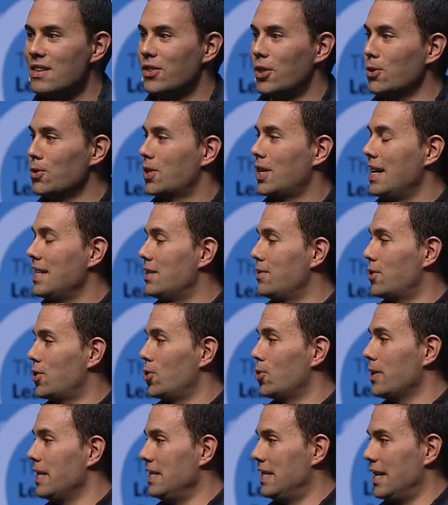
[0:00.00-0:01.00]
those kinds of
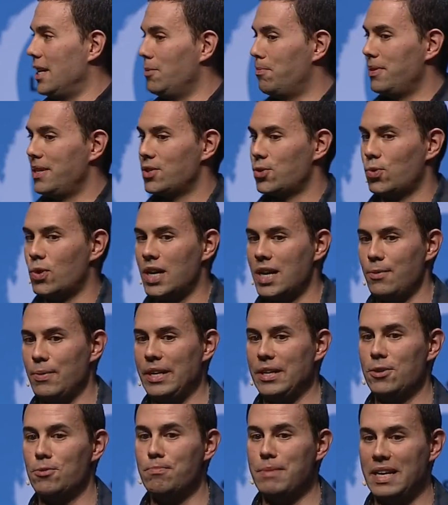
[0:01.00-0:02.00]
stories help and it's why we
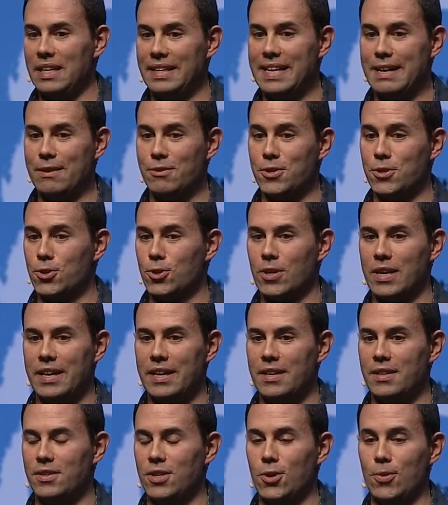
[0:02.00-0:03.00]
go middle out and just try
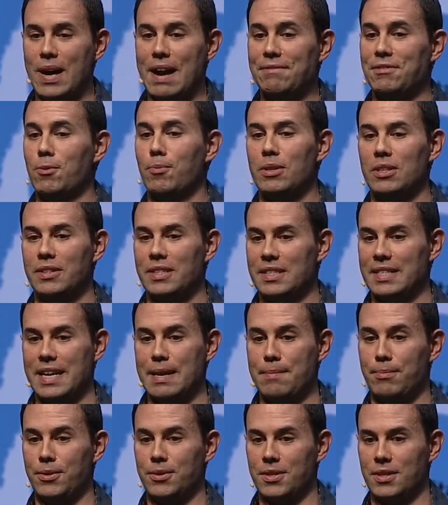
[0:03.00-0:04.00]
to, you have to build
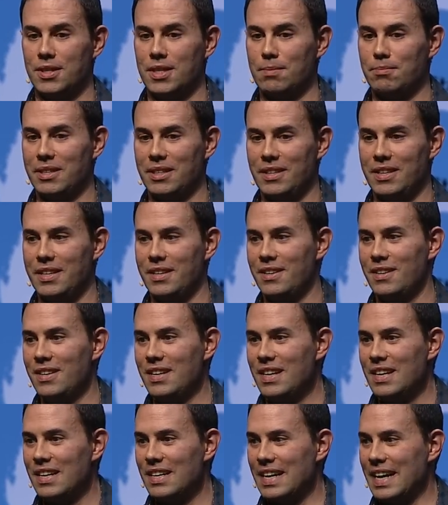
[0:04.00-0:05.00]
examples. It's something that
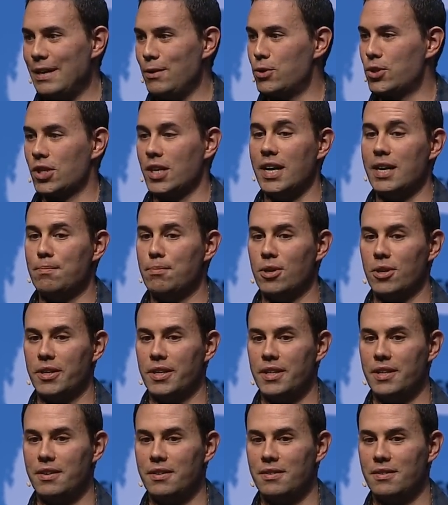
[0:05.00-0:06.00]
I know Scott
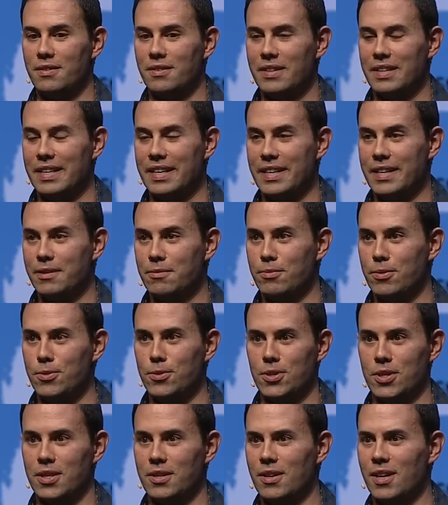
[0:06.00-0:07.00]
Berkun, uh,
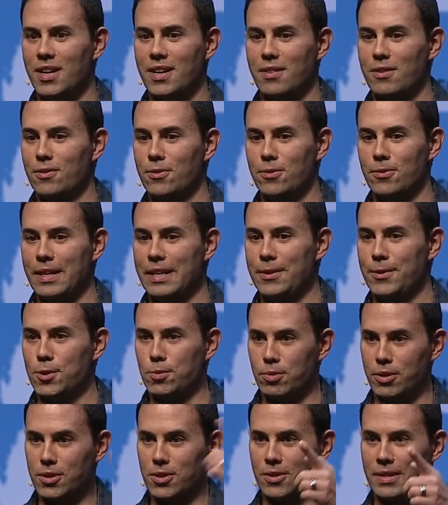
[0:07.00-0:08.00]
who's an author who I know his
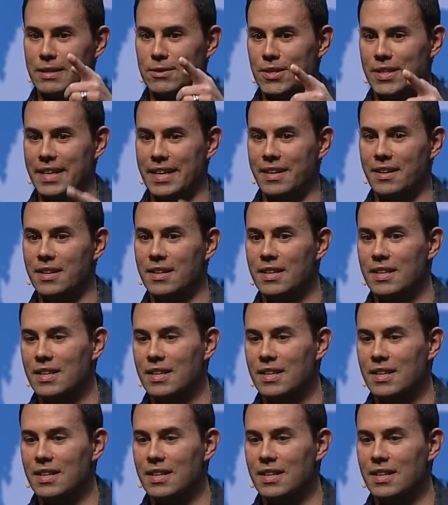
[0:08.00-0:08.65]
books are outside,